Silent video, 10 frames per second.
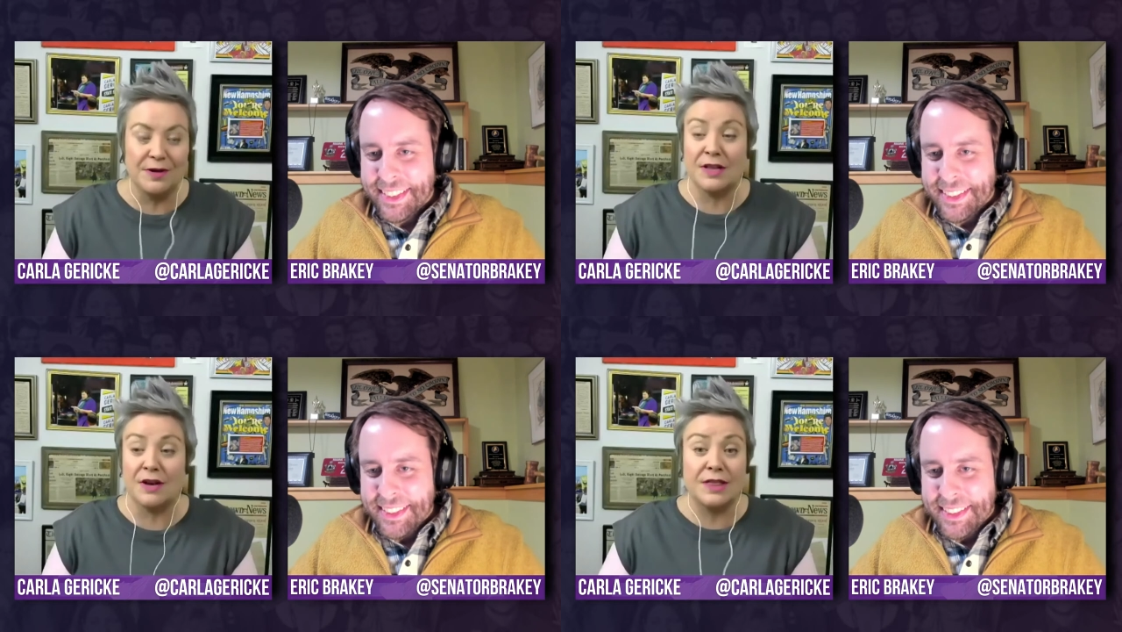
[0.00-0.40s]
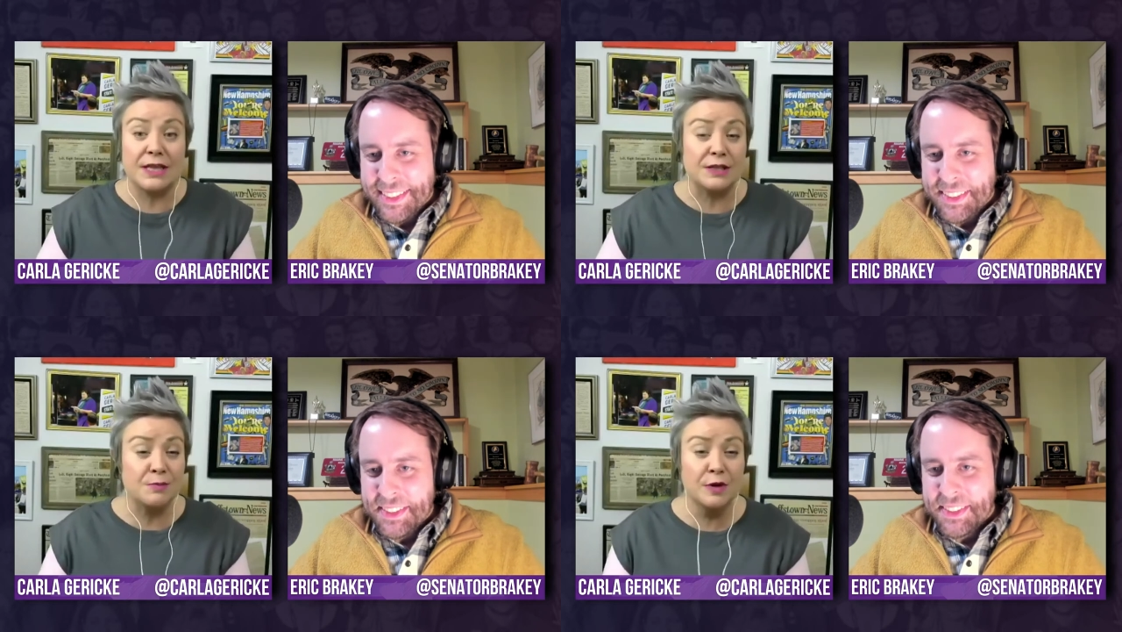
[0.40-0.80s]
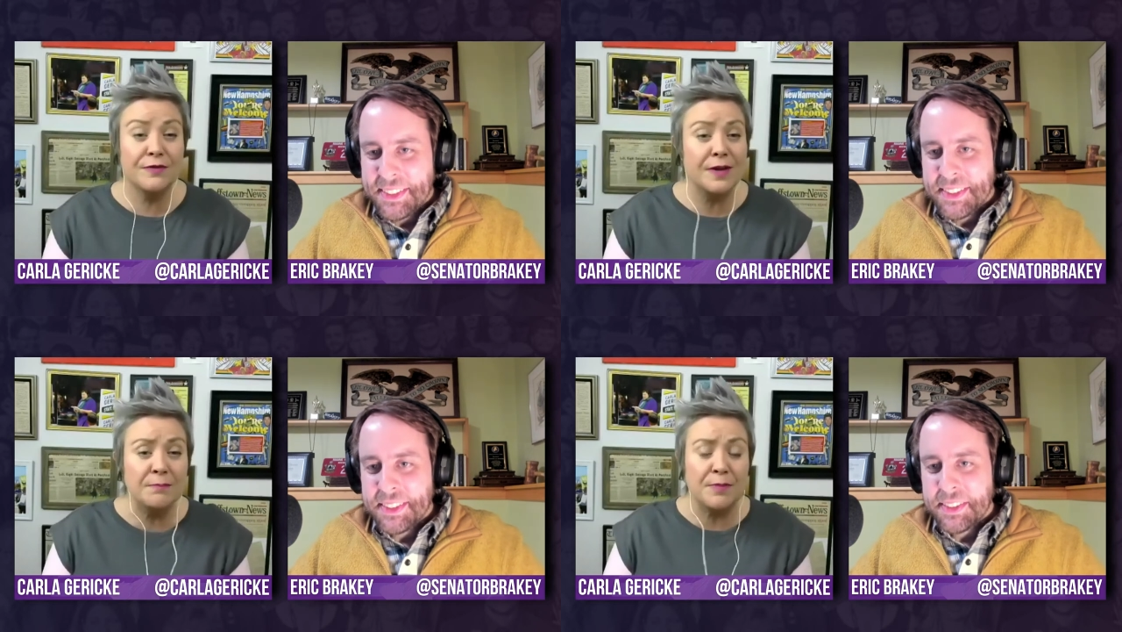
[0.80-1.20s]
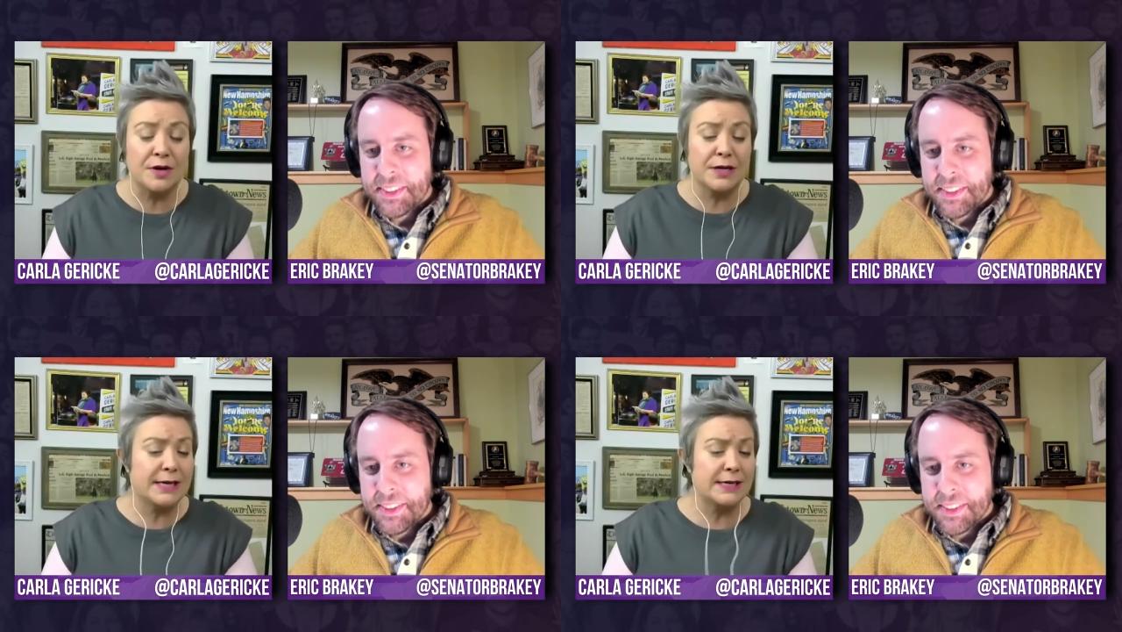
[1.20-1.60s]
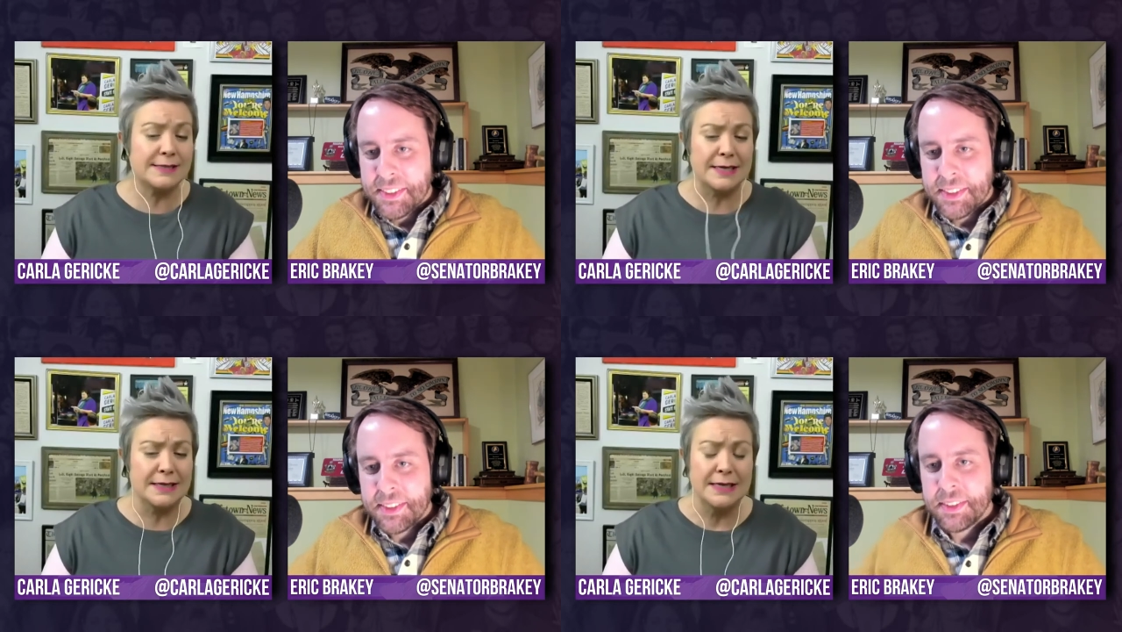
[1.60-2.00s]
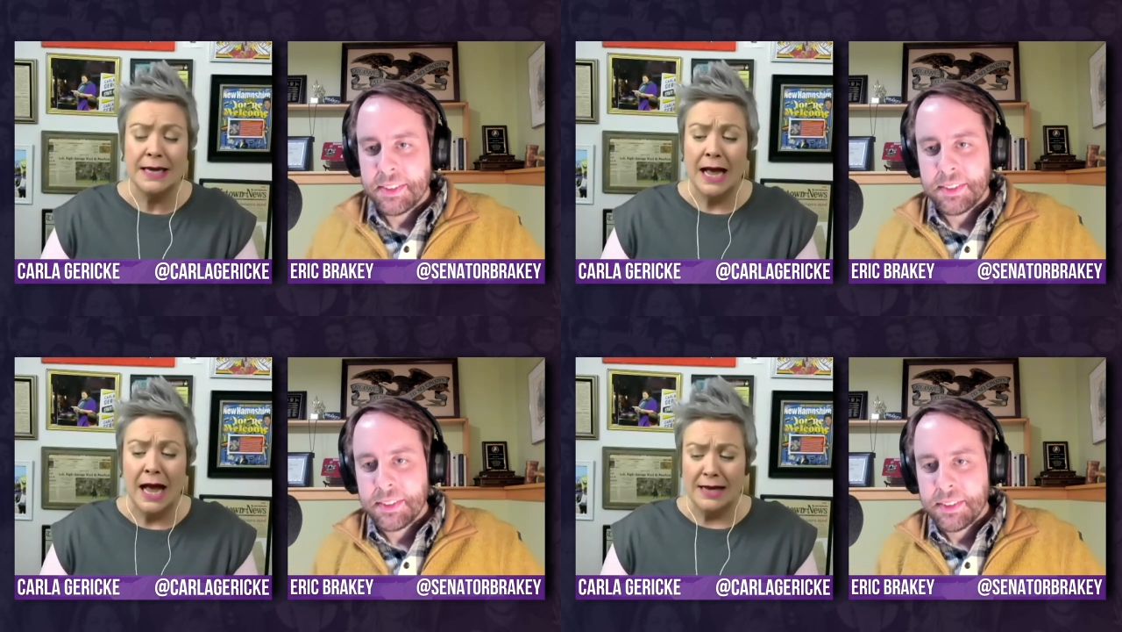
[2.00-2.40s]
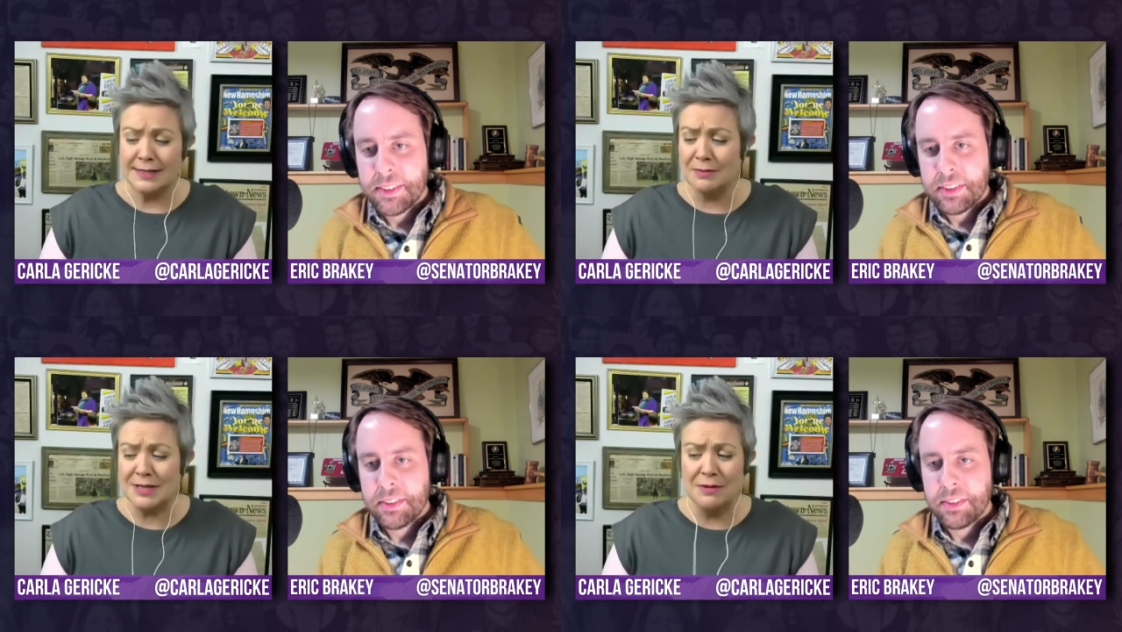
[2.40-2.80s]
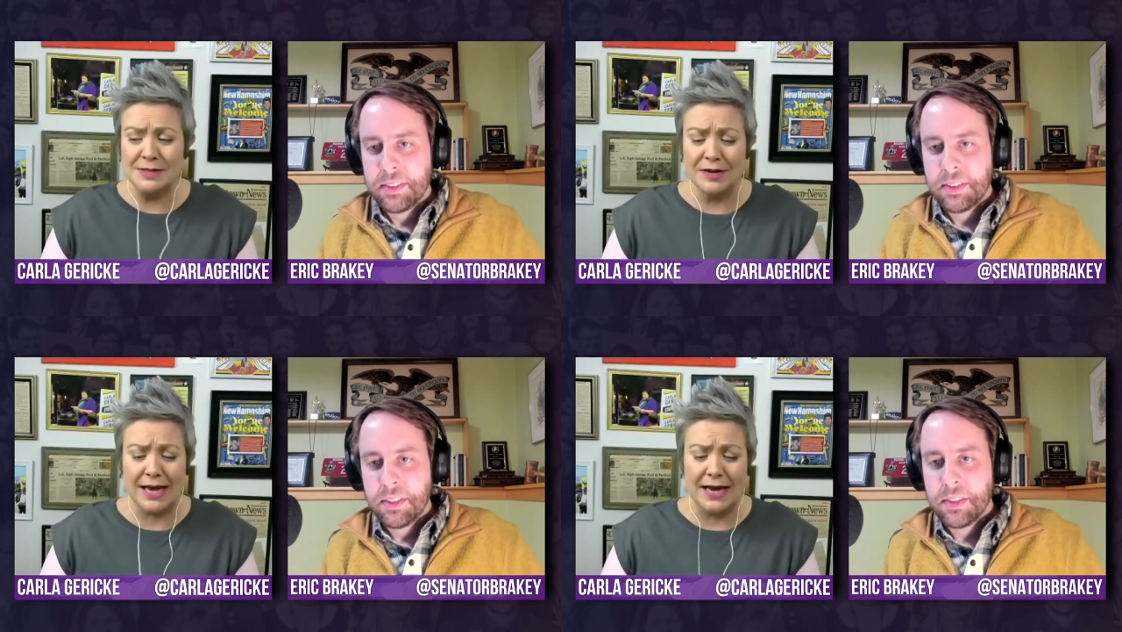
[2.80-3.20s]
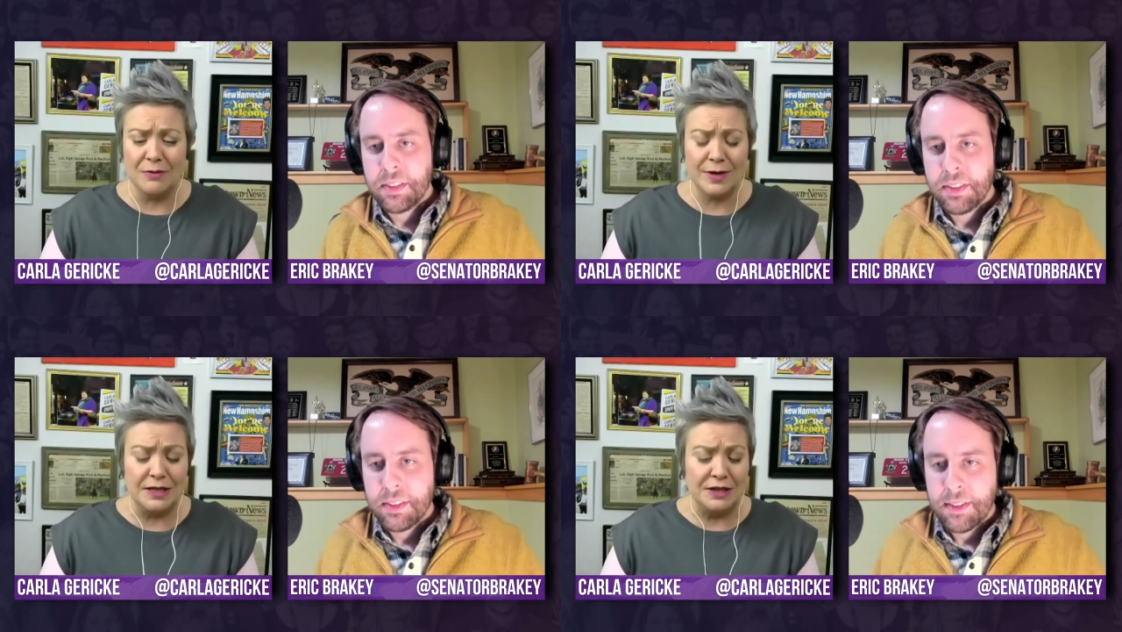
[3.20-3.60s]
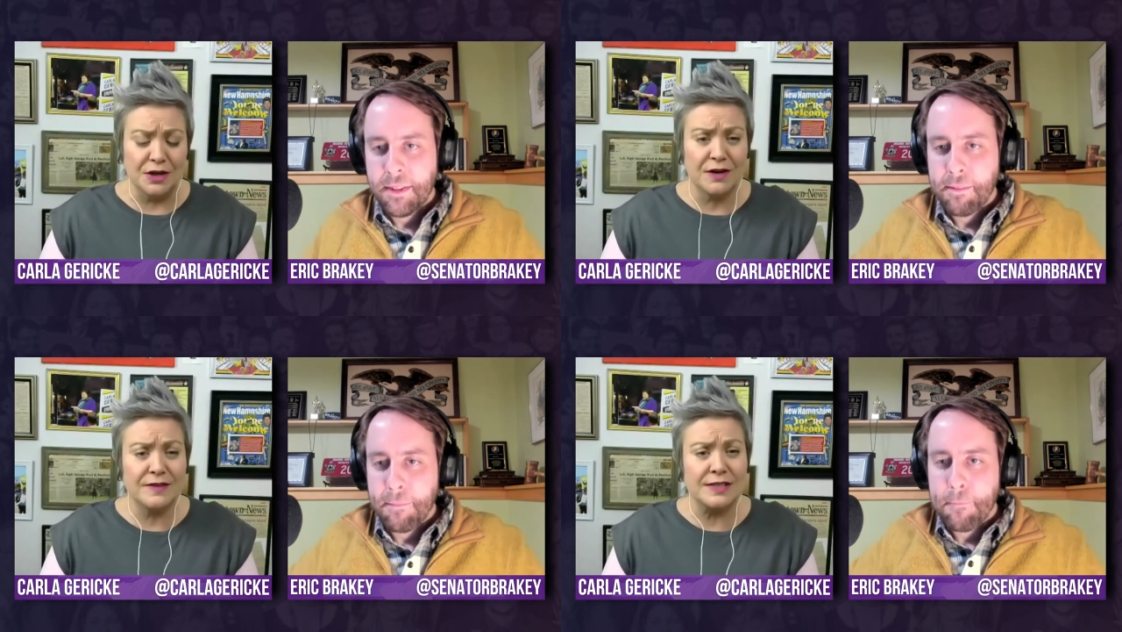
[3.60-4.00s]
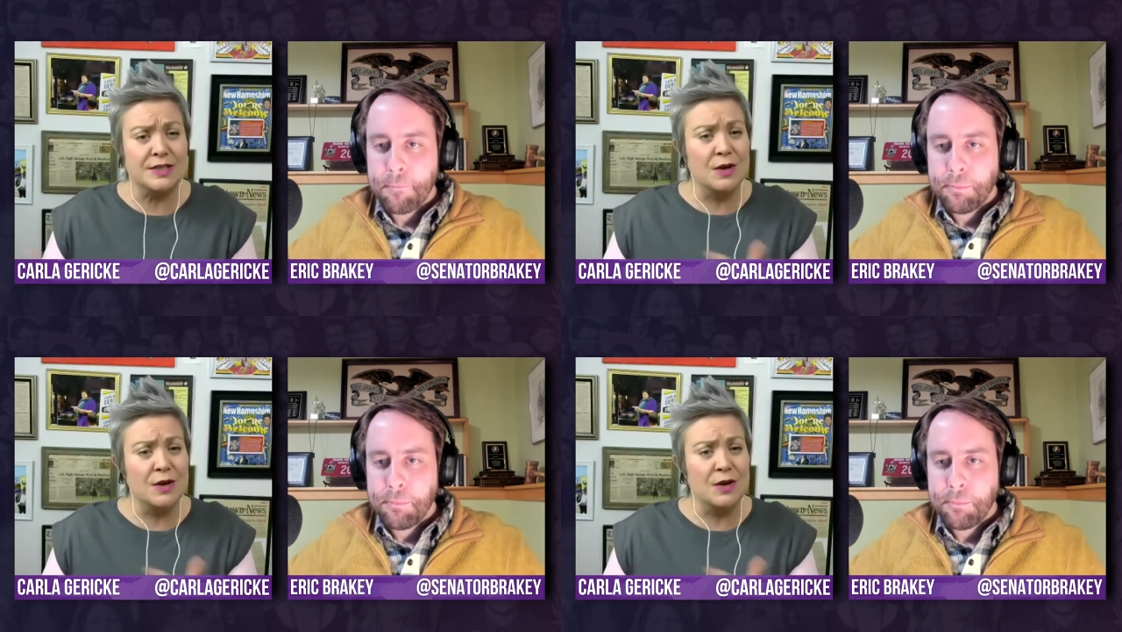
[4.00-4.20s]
Speaker 1: And there are these move in parties. And sometimes I'll get really nervous.